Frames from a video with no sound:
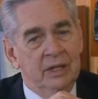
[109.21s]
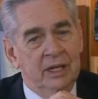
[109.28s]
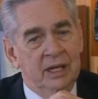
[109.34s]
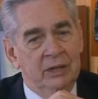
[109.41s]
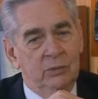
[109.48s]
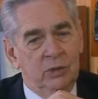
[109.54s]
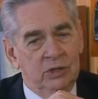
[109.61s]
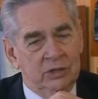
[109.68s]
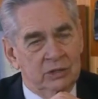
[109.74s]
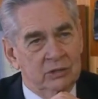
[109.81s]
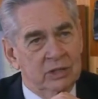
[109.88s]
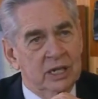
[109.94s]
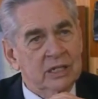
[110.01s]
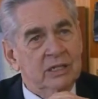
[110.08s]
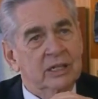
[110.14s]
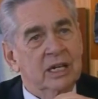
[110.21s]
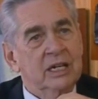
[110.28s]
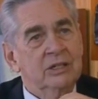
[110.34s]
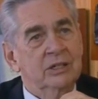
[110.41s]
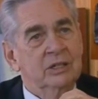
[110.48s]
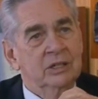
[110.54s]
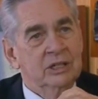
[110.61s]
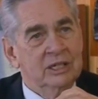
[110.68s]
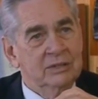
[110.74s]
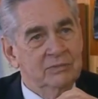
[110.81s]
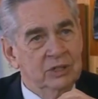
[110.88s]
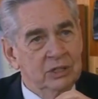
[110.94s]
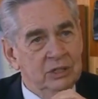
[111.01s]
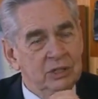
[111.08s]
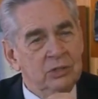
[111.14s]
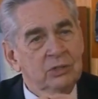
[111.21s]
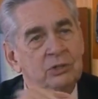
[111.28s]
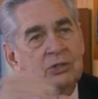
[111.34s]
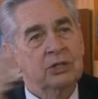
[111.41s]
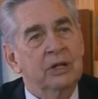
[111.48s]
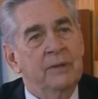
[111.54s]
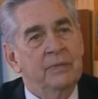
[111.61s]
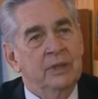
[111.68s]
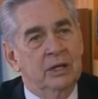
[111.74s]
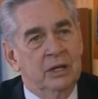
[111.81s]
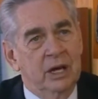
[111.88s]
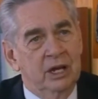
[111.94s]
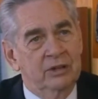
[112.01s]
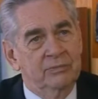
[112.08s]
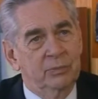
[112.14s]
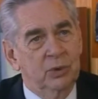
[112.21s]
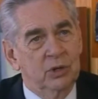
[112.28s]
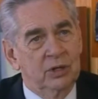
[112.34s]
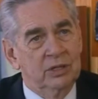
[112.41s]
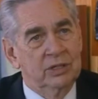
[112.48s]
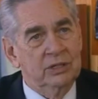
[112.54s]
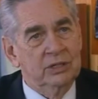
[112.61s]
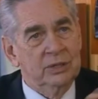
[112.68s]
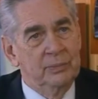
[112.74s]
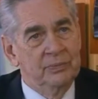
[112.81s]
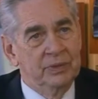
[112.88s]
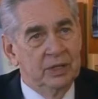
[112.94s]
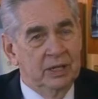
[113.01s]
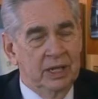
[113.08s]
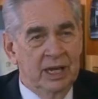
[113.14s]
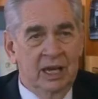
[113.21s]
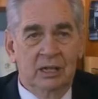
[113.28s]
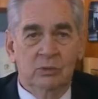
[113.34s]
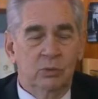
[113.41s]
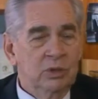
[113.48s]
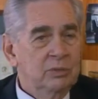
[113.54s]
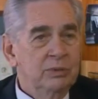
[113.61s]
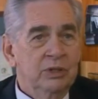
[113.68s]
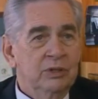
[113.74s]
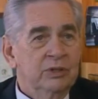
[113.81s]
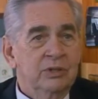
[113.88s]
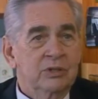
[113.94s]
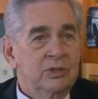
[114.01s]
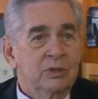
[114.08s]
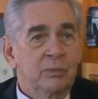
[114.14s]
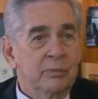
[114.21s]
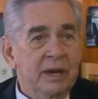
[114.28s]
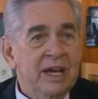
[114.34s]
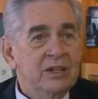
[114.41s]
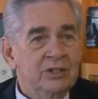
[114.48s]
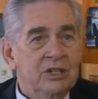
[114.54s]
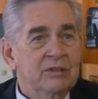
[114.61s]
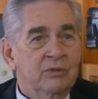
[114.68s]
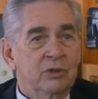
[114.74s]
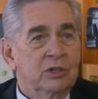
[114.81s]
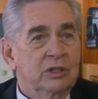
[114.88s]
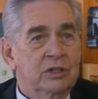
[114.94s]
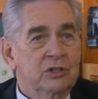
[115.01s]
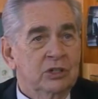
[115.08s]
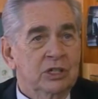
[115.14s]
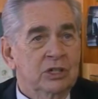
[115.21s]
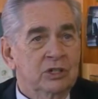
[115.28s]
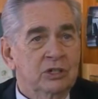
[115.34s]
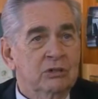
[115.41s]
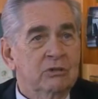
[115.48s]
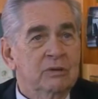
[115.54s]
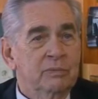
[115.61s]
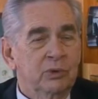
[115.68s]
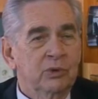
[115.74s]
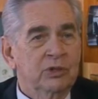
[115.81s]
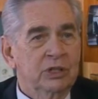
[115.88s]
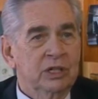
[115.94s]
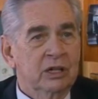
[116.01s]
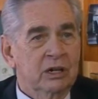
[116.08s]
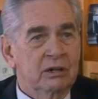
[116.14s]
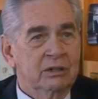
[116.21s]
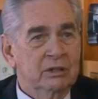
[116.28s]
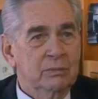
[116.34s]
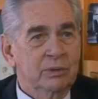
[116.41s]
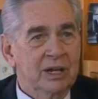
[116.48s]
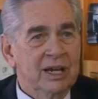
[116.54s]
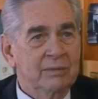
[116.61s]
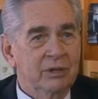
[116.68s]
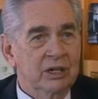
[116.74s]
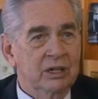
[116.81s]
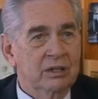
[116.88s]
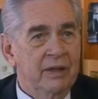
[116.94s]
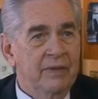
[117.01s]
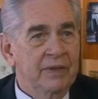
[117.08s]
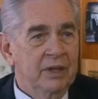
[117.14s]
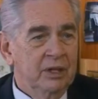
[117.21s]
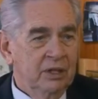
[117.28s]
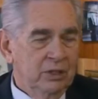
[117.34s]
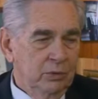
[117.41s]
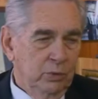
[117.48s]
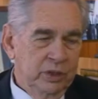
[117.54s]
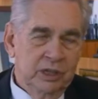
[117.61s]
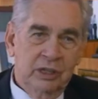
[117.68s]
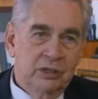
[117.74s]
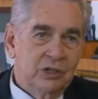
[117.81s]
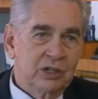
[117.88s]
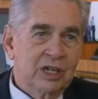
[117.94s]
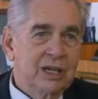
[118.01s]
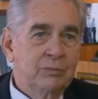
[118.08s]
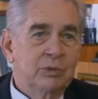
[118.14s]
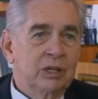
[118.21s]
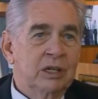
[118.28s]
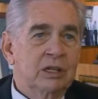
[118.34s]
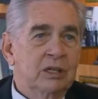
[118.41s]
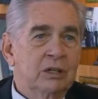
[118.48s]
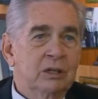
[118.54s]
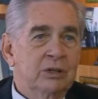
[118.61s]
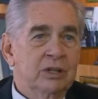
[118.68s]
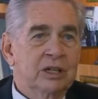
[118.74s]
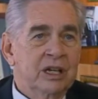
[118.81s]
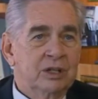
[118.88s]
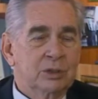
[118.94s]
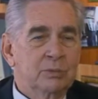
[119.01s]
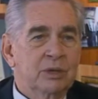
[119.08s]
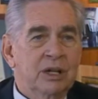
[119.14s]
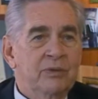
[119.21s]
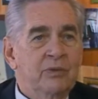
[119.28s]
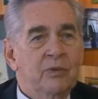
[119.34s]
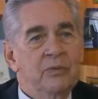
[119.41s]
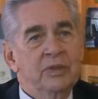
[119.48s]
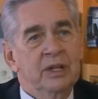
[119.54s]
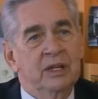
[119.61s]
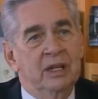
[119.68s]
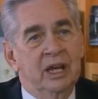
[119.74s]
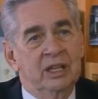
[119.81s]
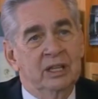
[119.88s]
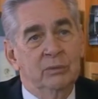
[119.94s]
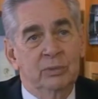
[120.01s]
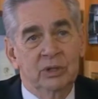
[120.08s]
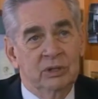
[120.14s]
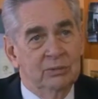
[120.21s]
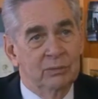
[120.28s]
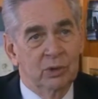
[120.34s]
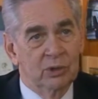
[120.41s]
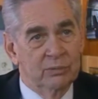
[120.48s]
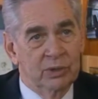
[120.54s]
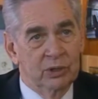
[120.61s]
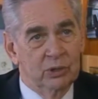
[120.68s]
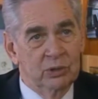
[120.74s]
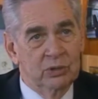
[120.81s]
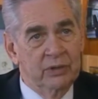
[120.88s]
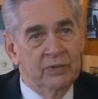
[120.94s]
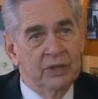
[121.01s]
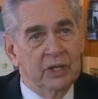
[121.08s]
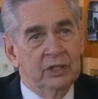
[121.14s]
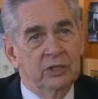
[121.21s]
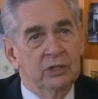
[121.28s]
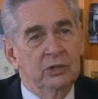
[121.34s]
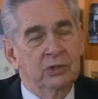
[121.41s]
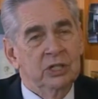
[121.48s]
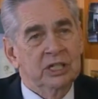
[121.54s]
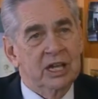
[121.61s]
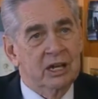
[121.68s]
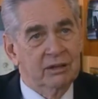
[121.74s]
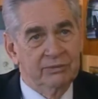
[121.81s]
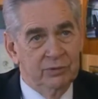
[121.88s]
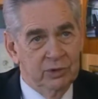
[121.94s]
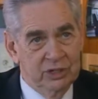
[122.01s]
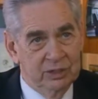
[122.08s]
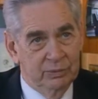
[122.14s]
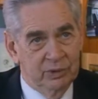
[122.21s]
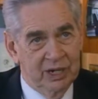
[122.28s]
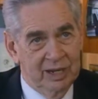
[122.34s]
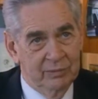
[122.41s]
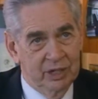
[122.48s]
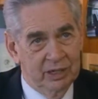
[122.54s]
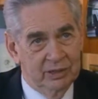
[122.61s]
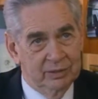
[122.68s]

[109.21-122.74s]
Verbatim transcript: And Walter Cronkite did the evening news out of Portland, and we built this massive organization to report the Oregon primary. We did the same thing here the next month at the Biltmore Bowl to do the California primary.